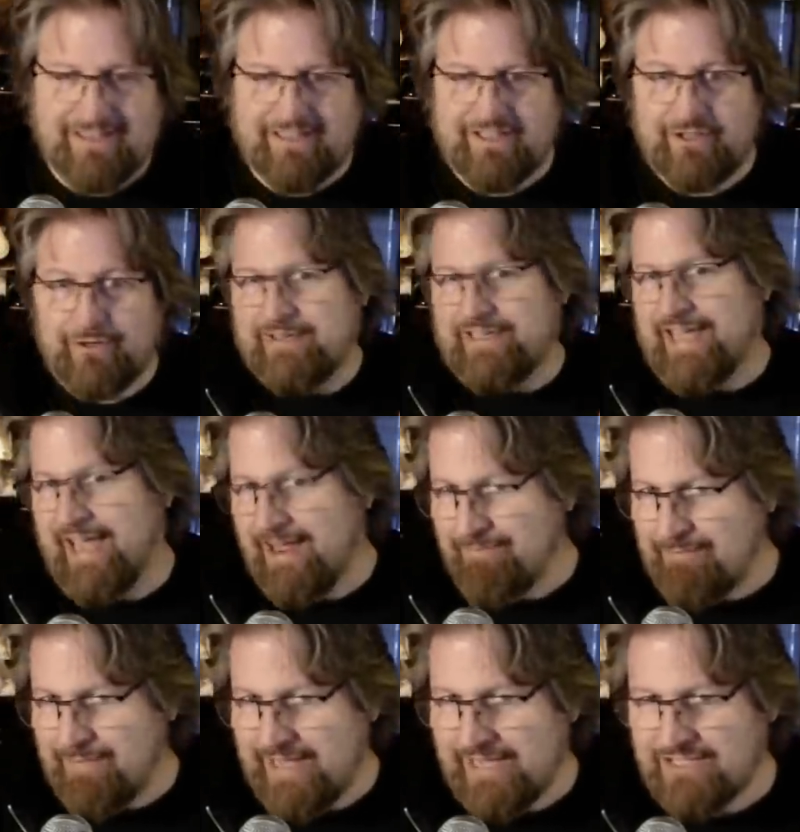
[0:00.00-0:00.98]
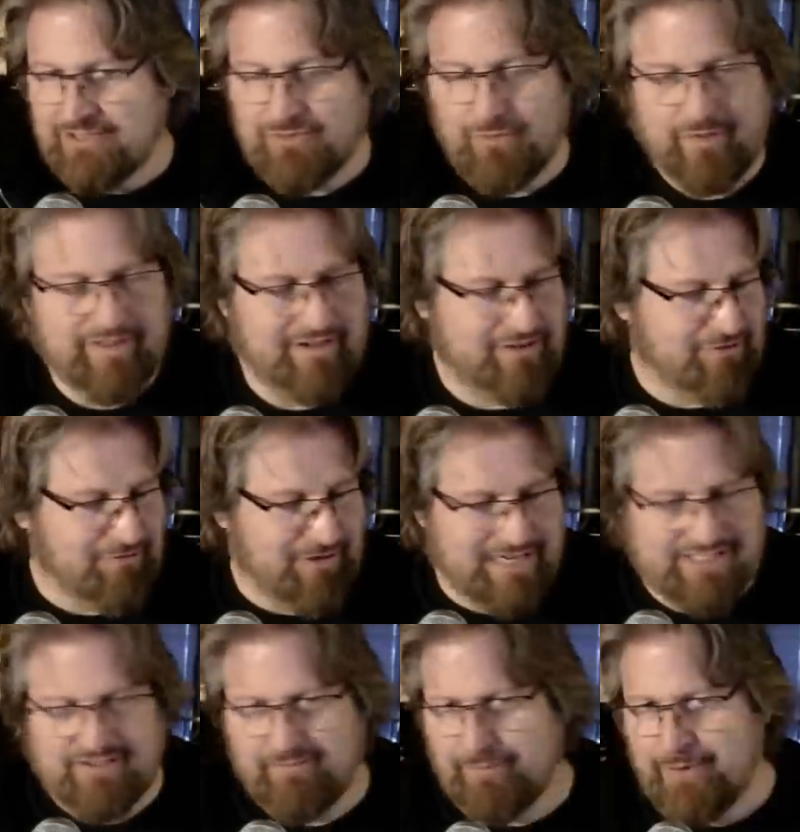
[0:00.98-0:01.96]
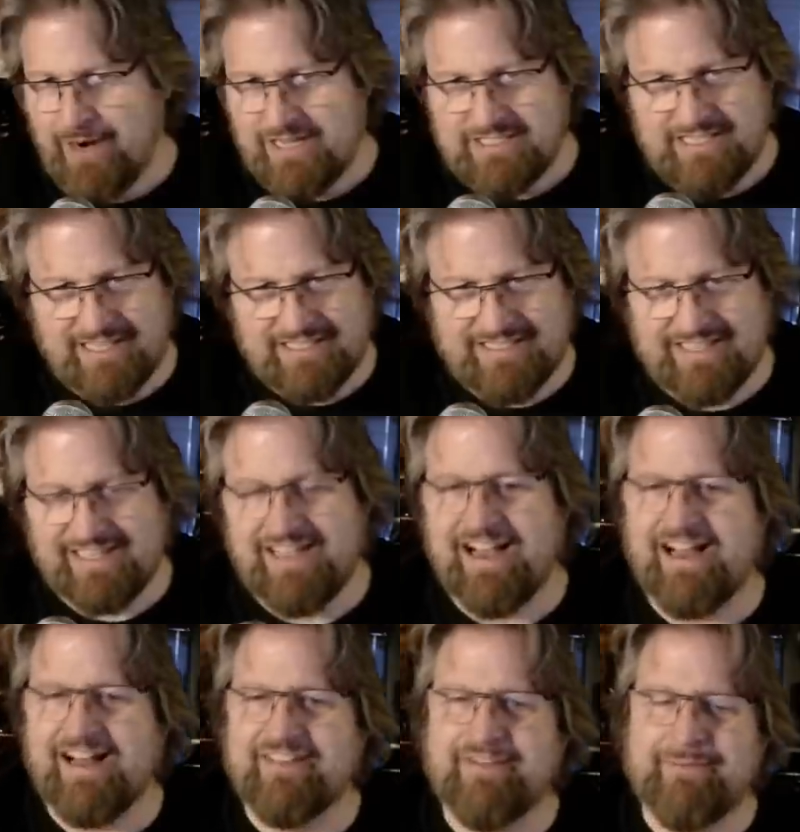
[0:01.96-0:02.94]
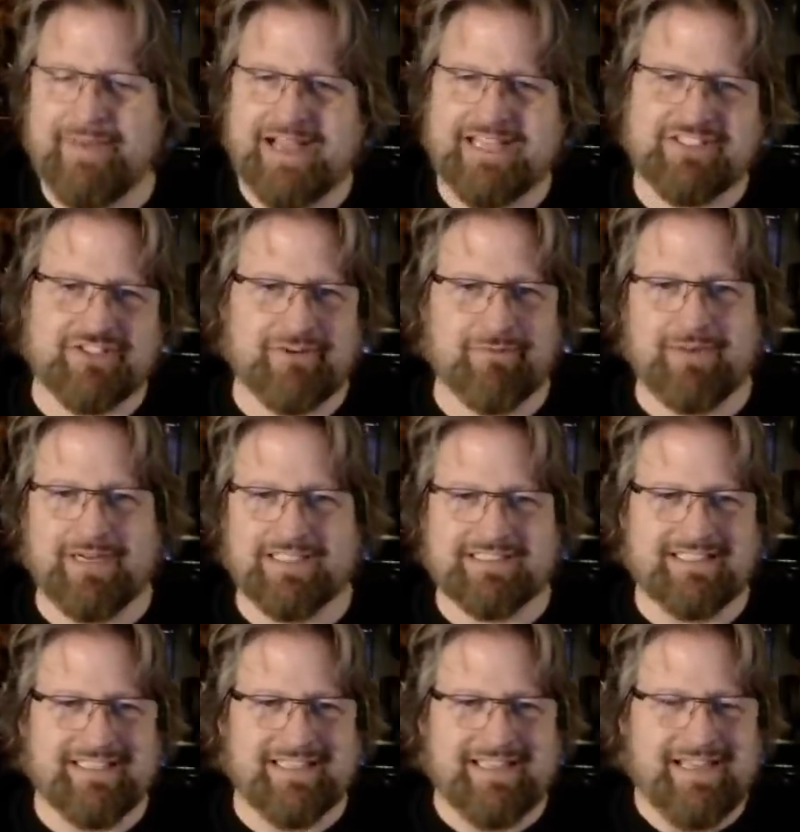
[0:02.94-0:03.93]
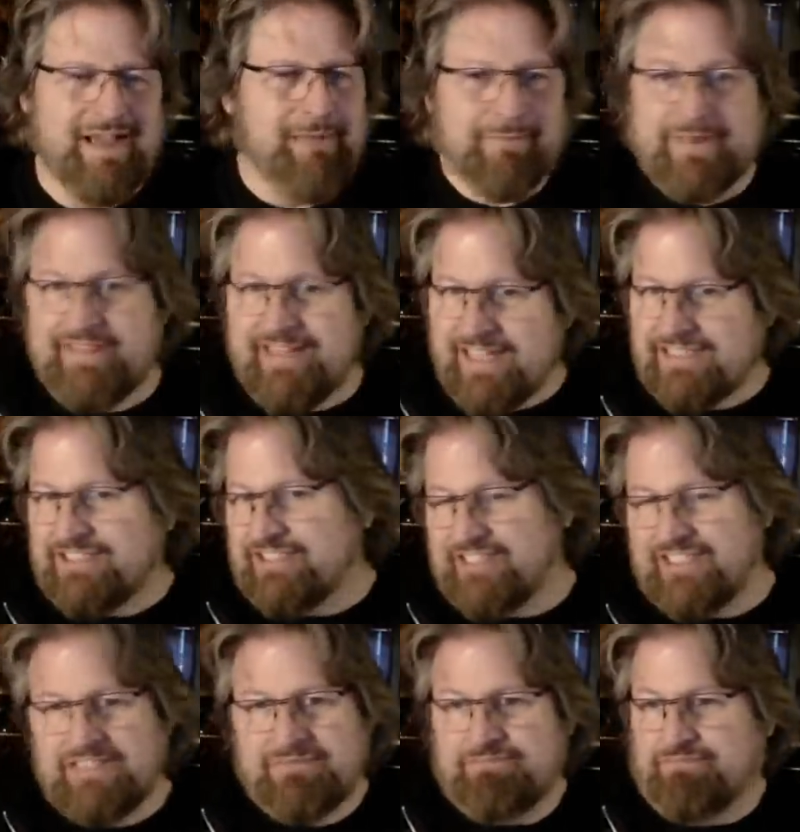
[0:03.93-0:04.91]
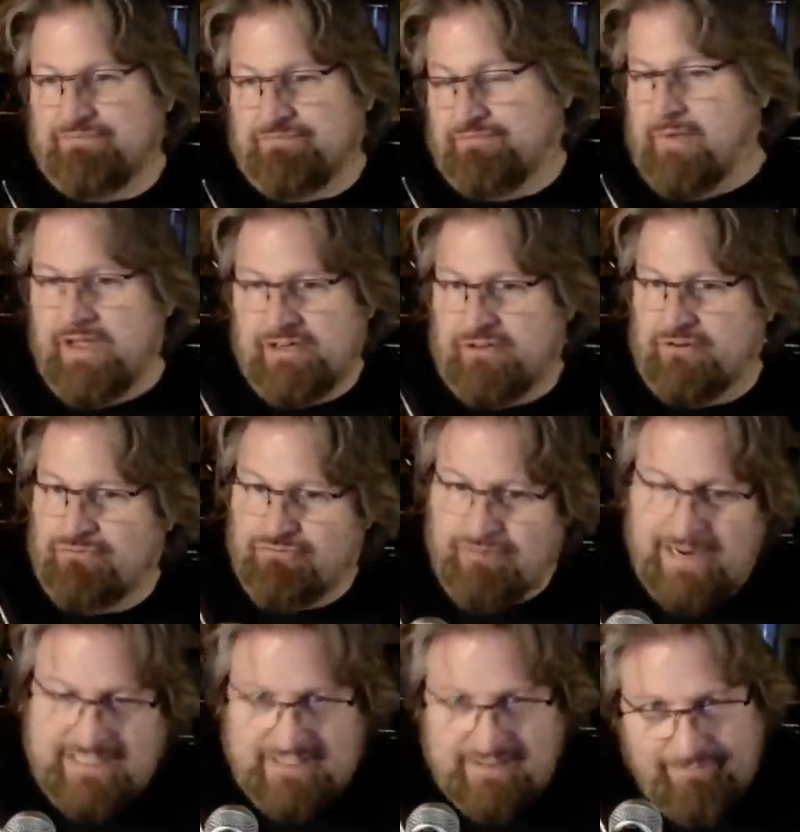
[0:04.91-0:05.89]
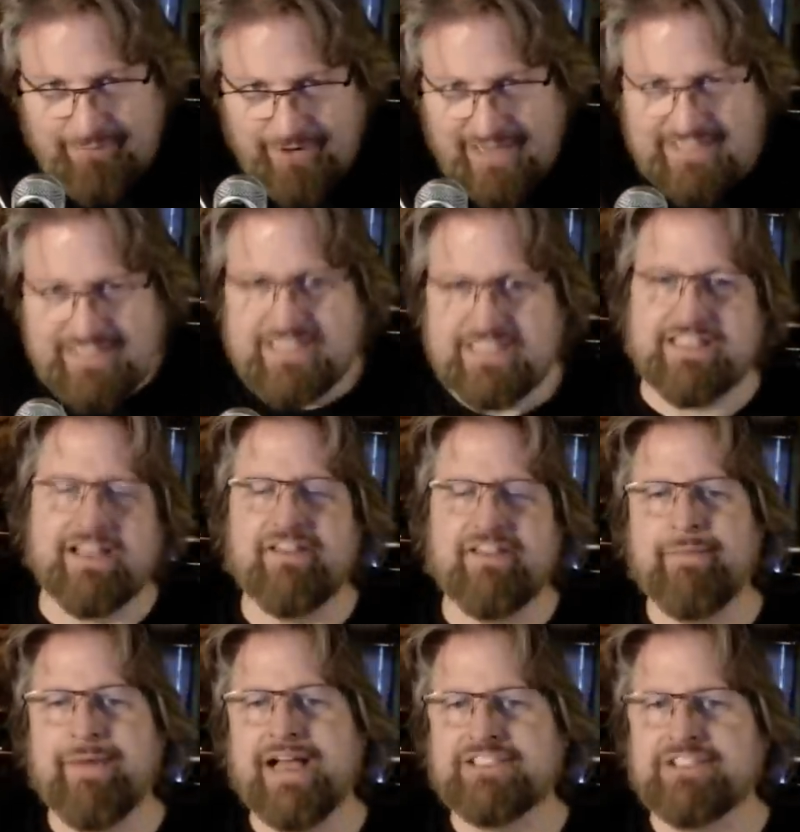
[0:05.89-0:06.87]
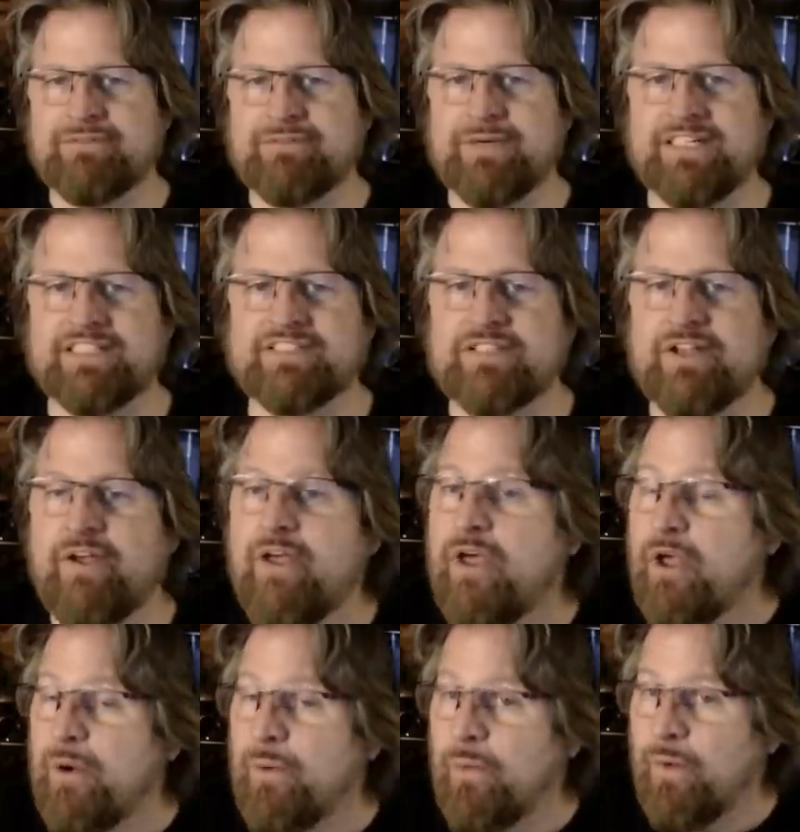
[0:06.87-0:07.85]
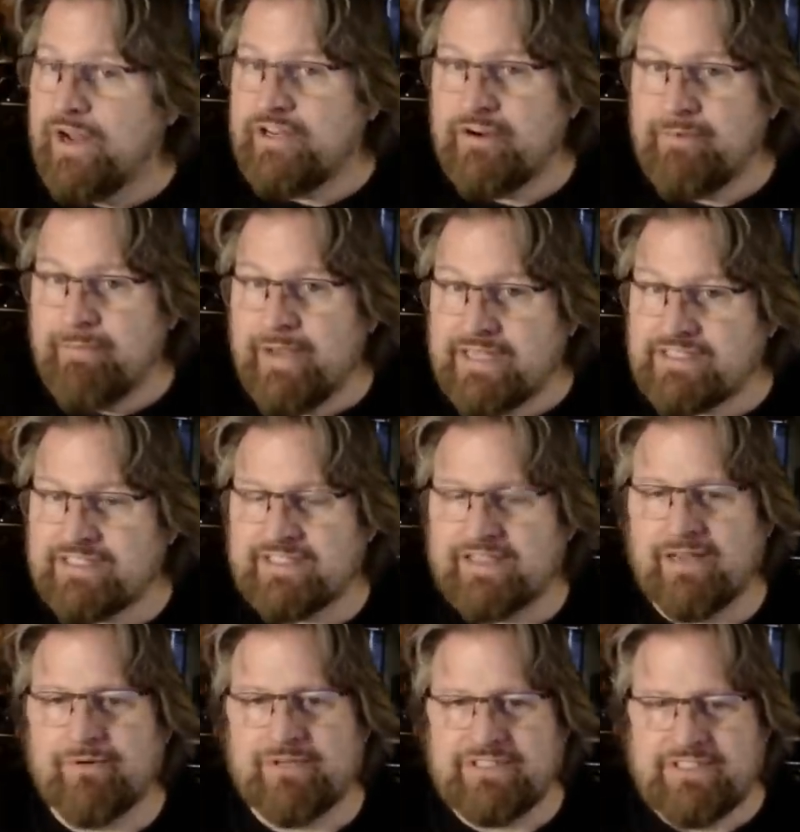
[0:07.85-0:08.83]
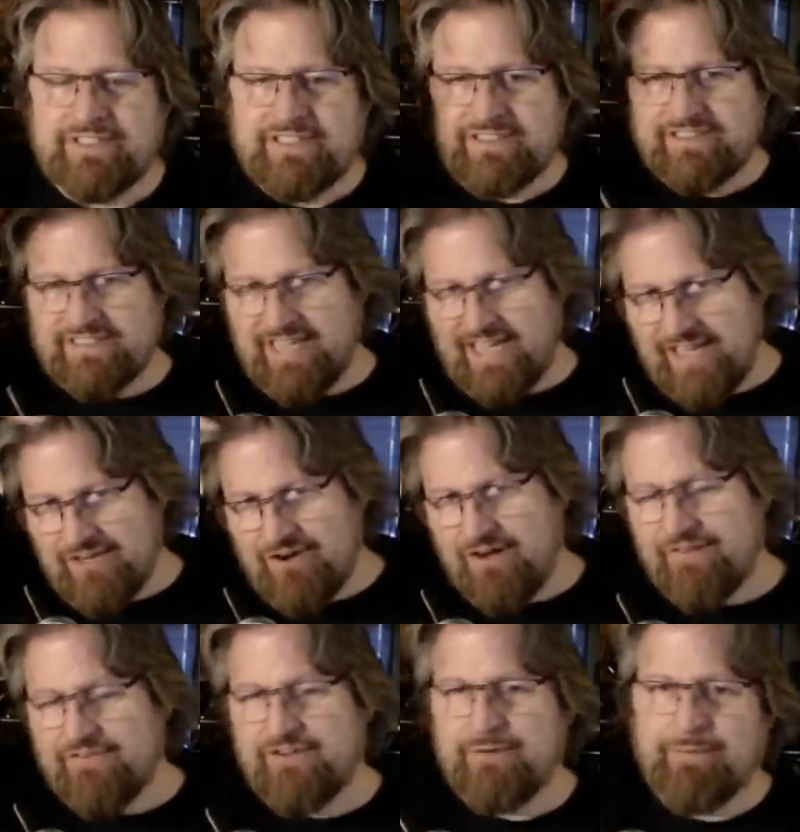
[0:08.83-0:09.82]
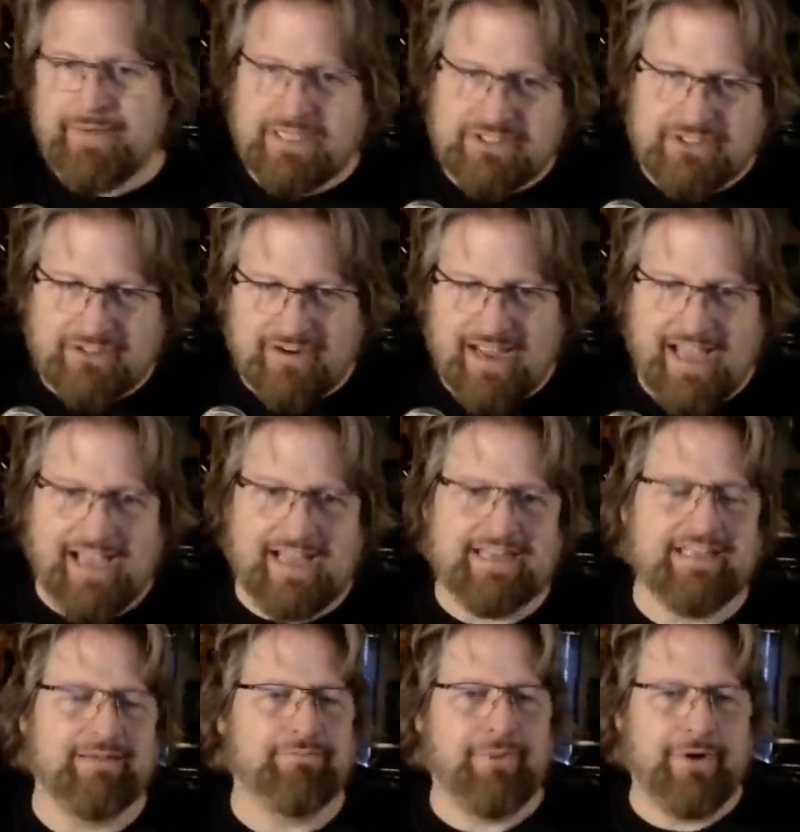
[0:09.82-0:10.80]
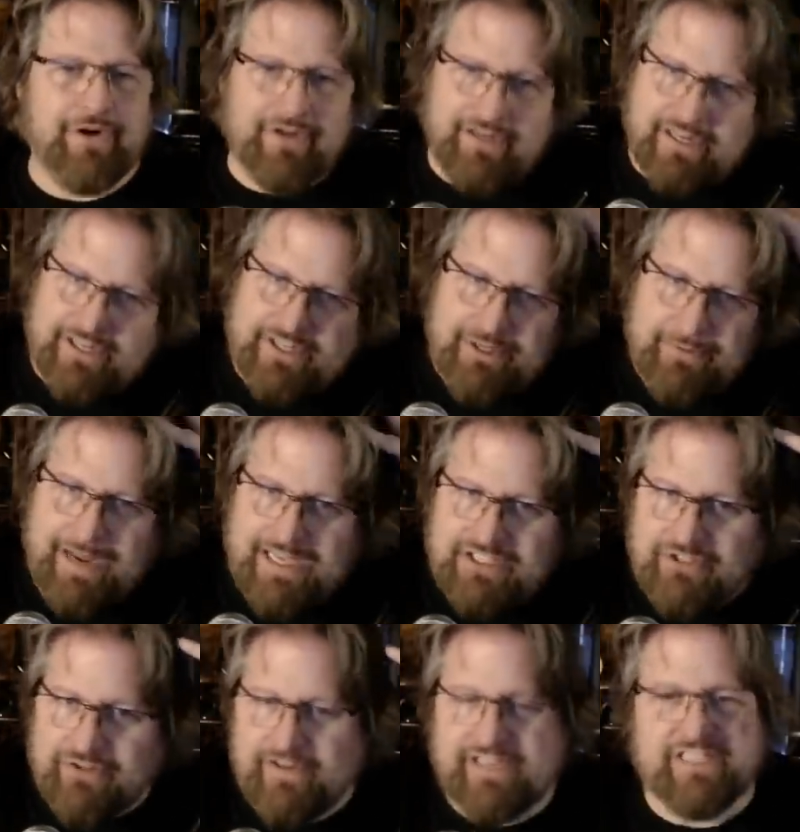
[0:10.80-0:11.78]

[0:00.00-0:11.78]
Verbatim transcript: You can mix with aggressive processing on the master bus, but that's just aggressive processing on the master bus. When you're mixing, I want you to take off your mixer hat and put on your mastering